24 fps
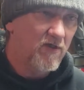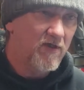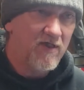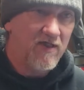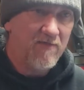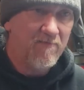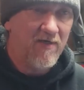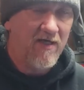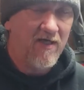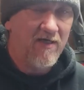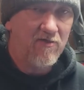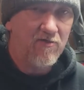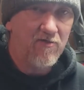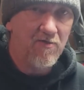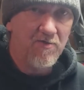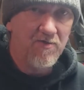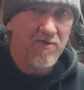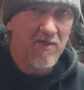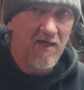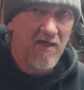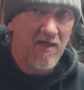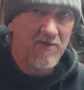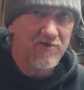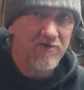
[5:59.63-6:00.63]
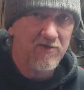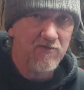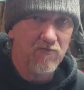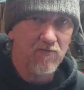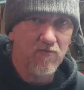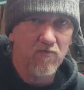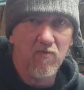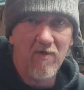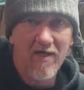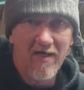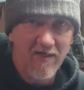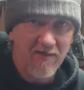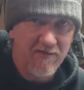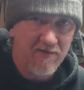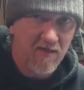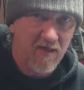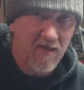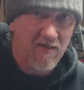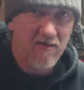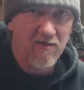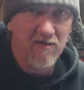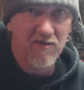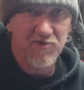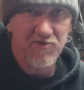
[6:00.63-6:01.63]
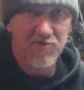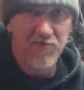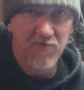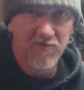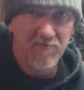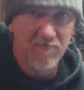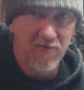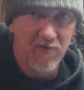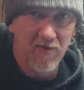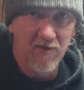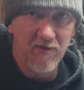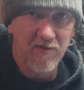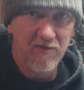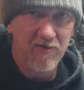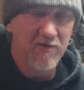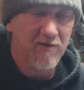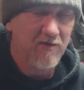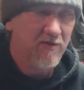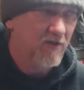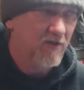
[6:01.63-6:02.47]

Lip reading: anybody who's actually read a history book.